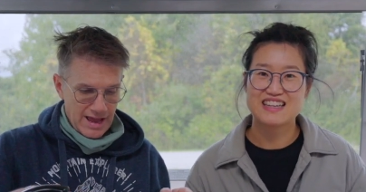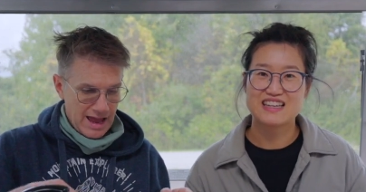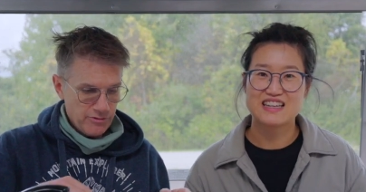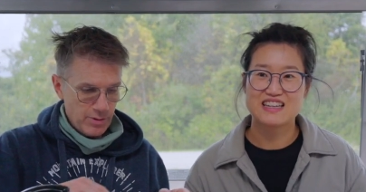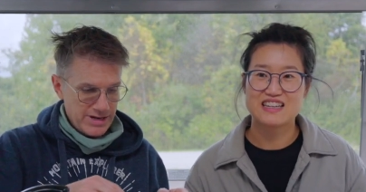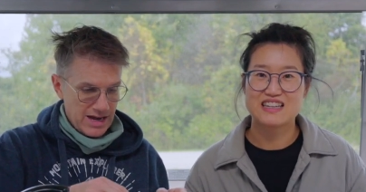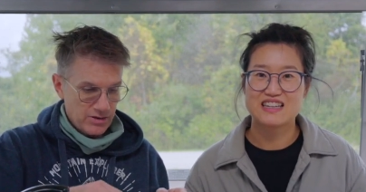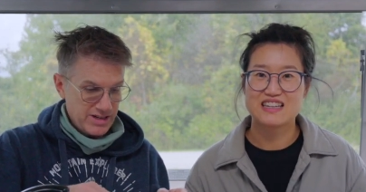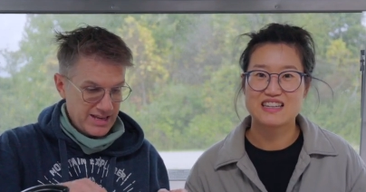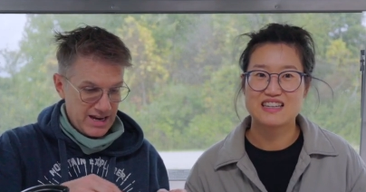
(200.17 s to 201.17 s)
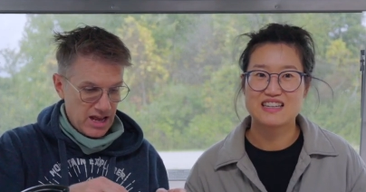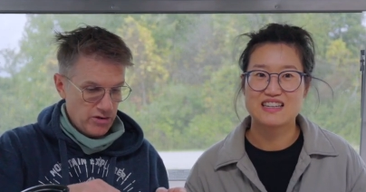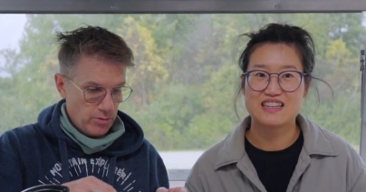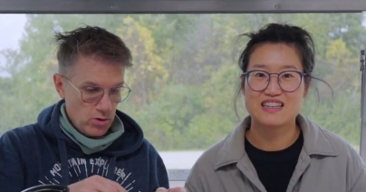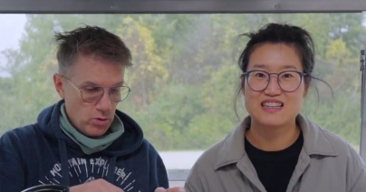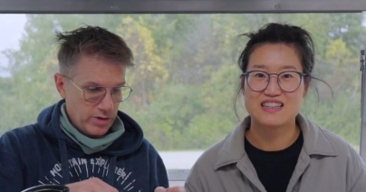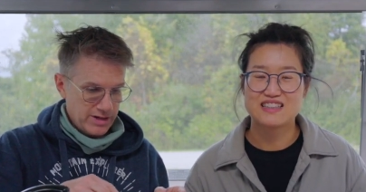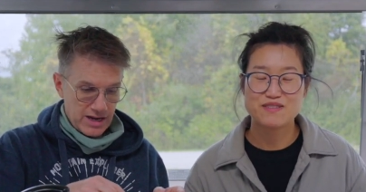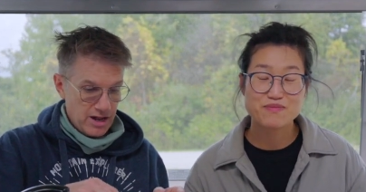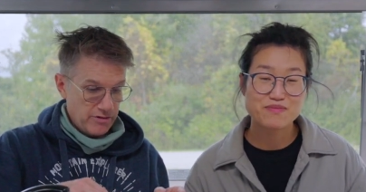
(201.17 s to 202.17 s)
Speaker 1: halfway down a dead end road, a
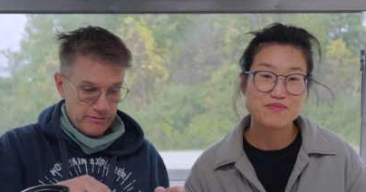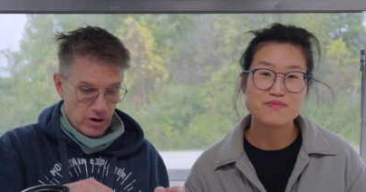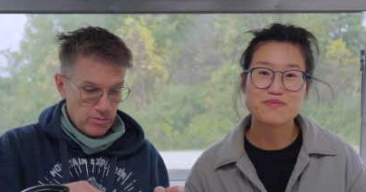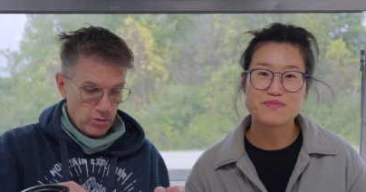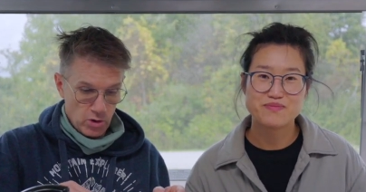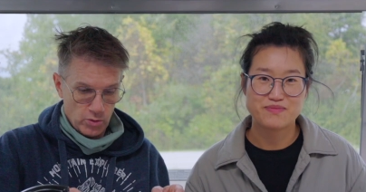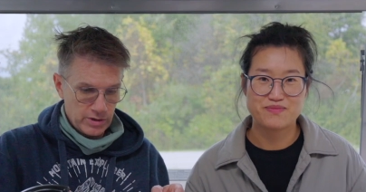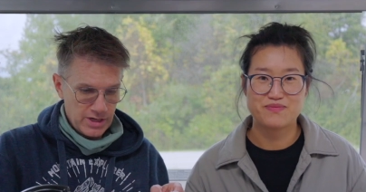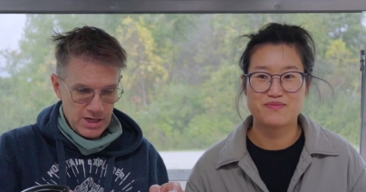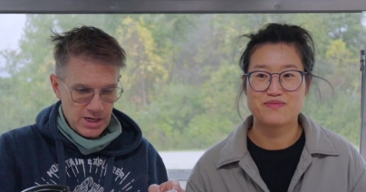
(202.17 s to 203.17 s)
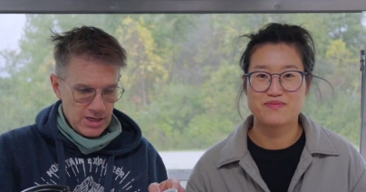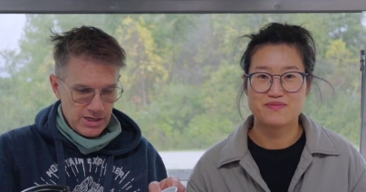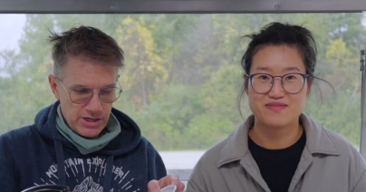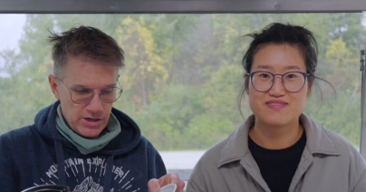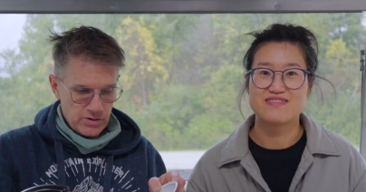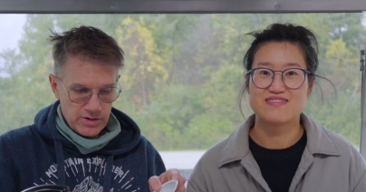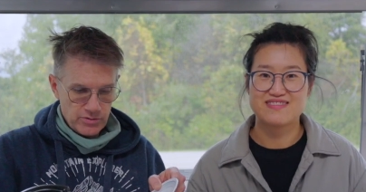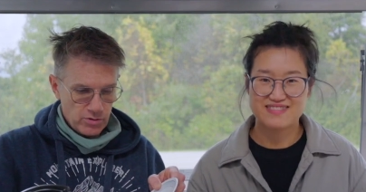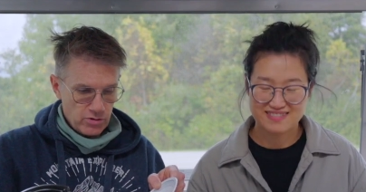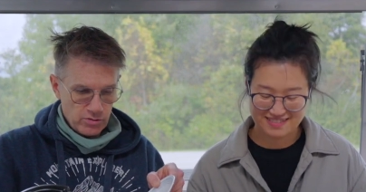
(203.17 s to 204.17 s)
dead end mm. farm road, here
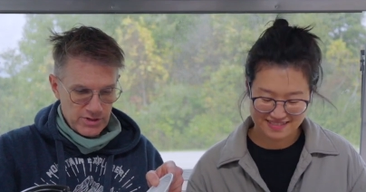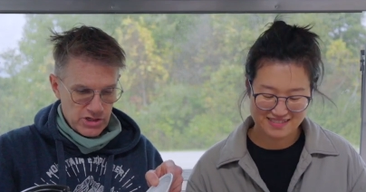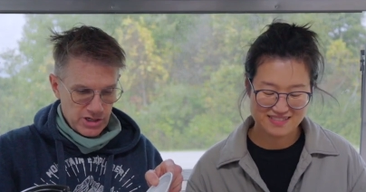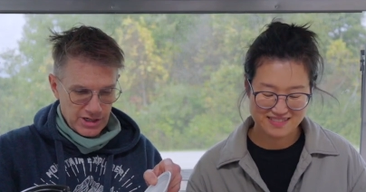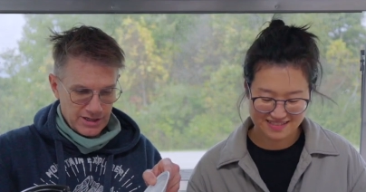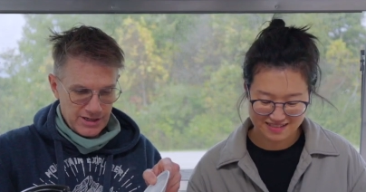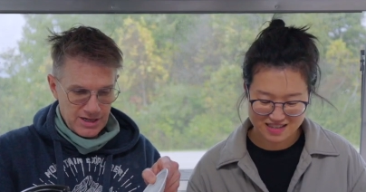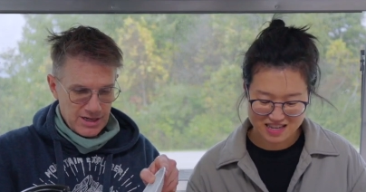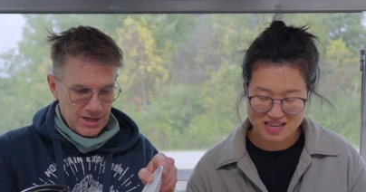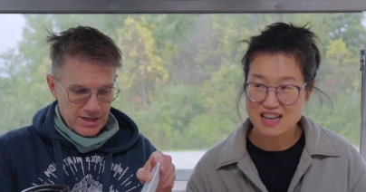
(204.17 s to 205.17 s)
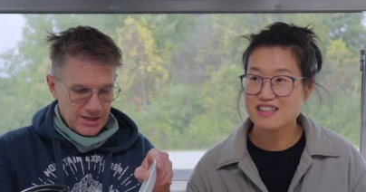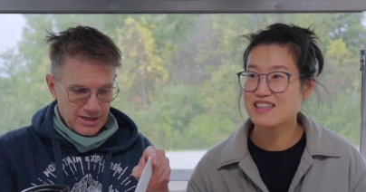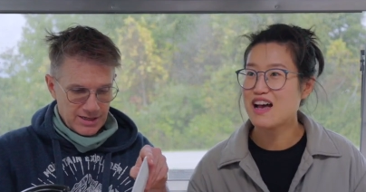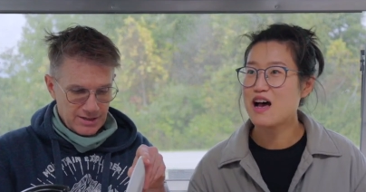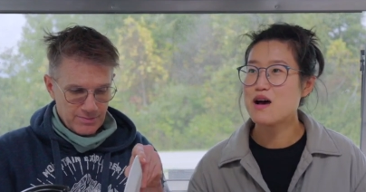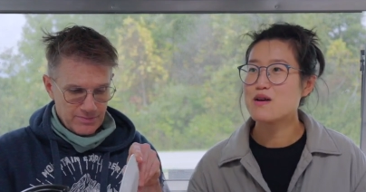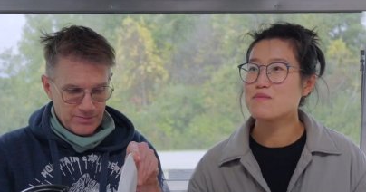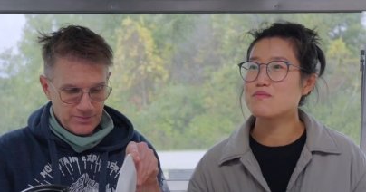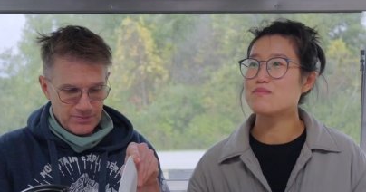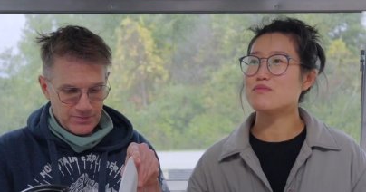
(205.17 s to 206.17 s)
in rural Michigan. Yes. Um,
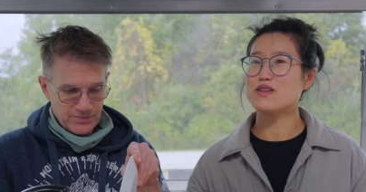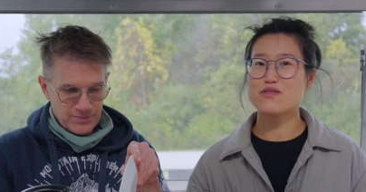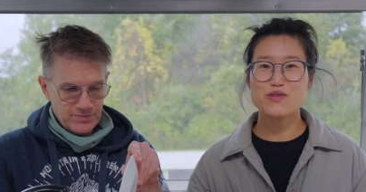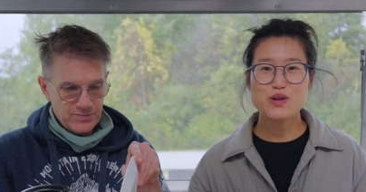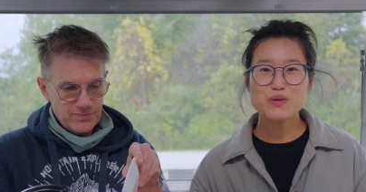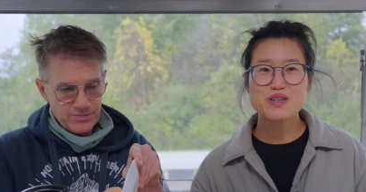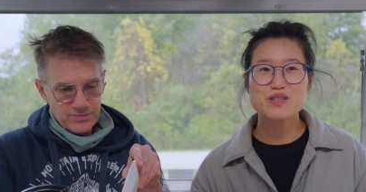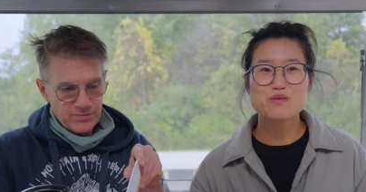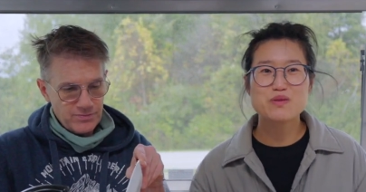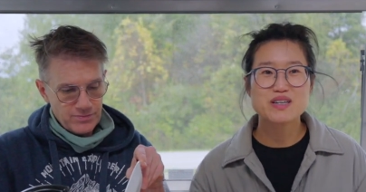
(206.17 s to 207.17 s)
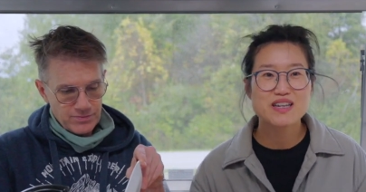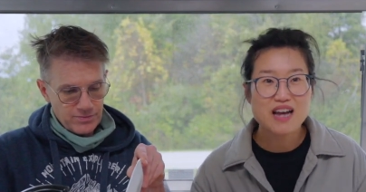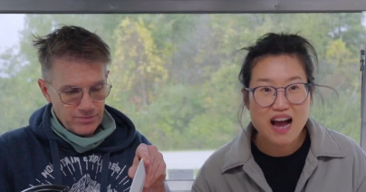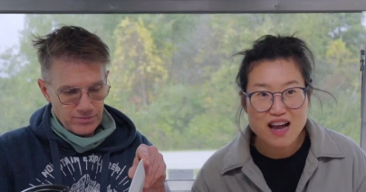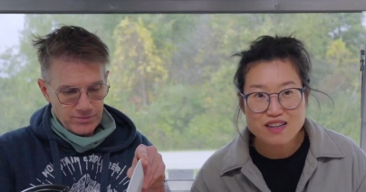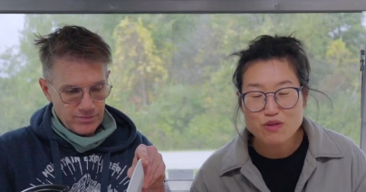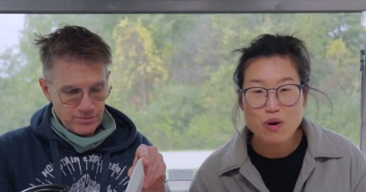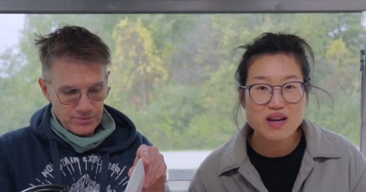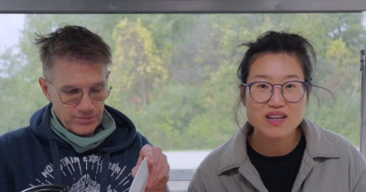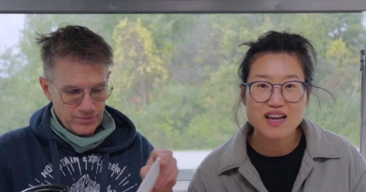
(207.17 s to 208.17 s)
Speaker 2: but the view is really, I
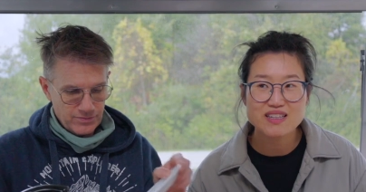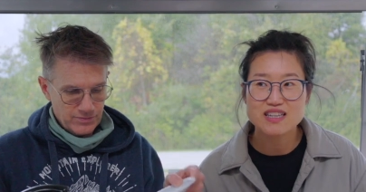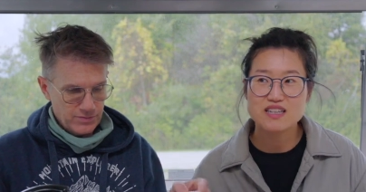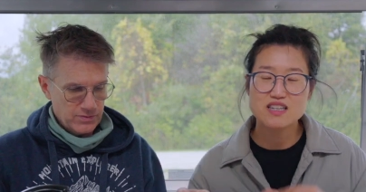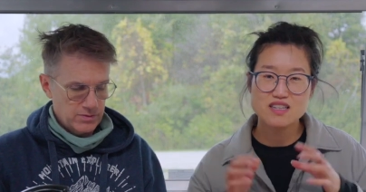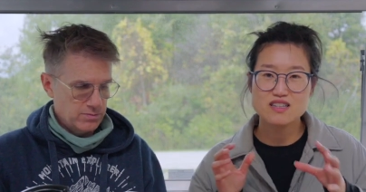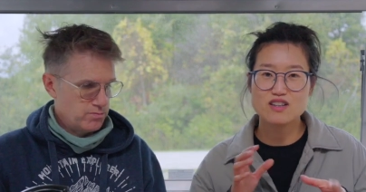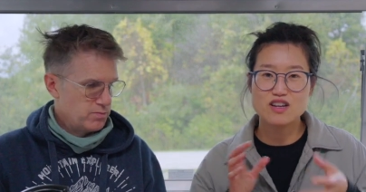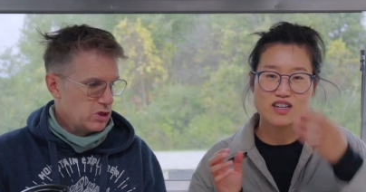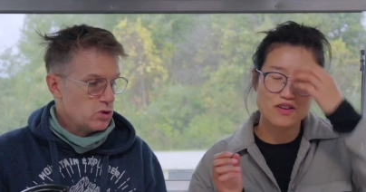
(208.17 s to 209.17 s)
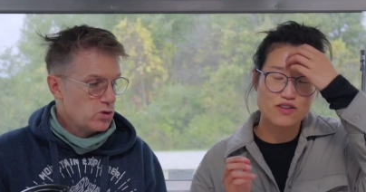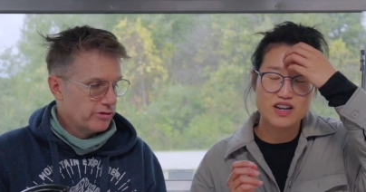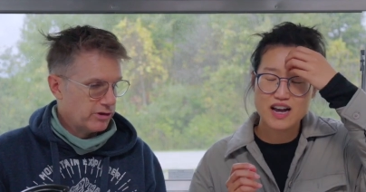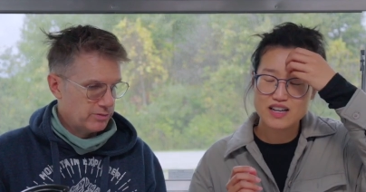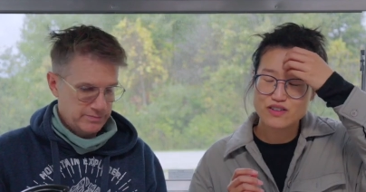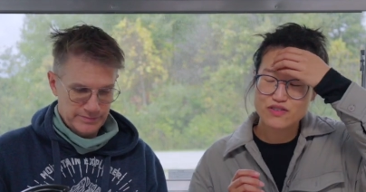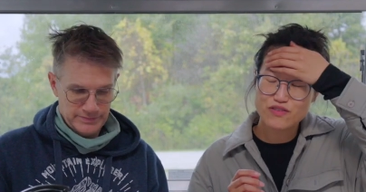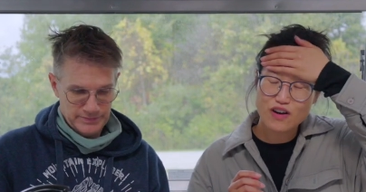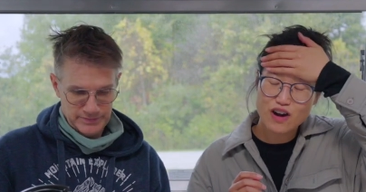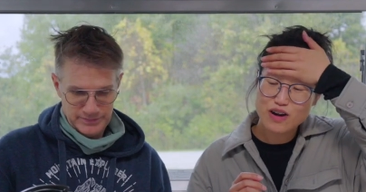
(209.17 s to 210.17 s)
quite like that. This is not beautiful. a kind of
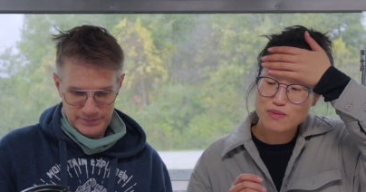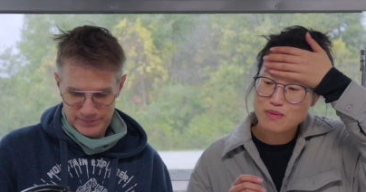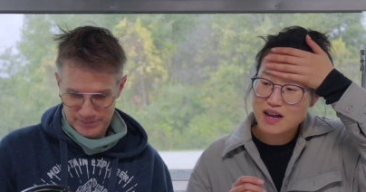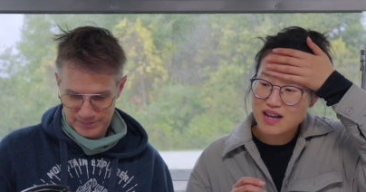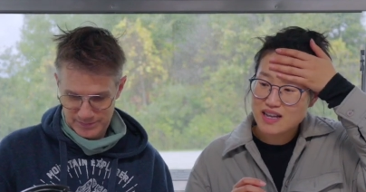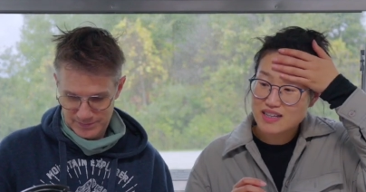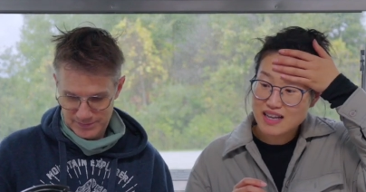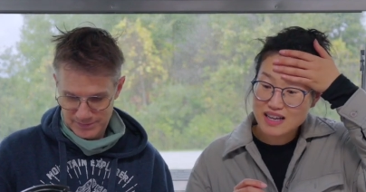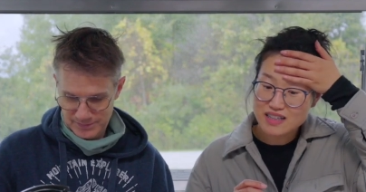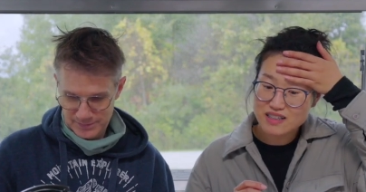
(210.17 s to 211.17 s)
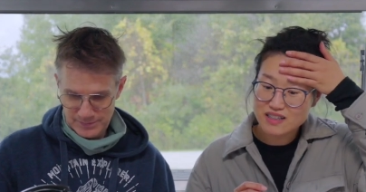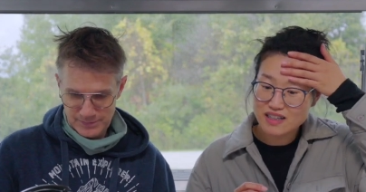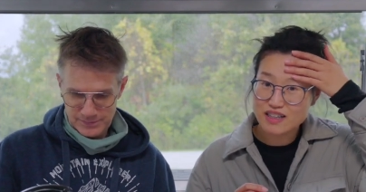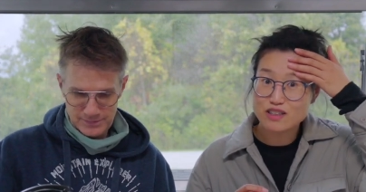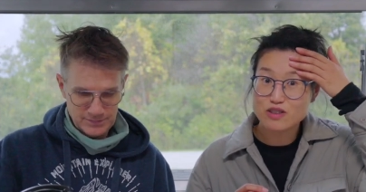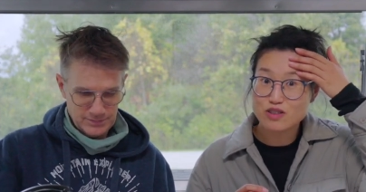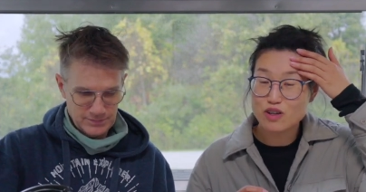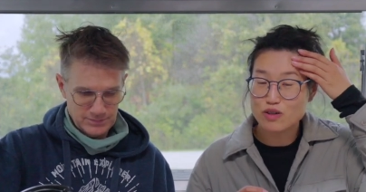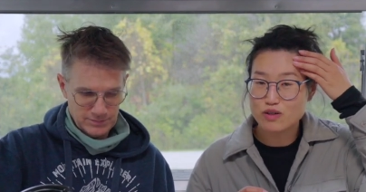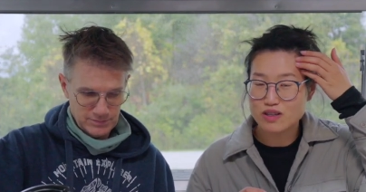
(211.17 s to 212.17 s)
farm that is like you know.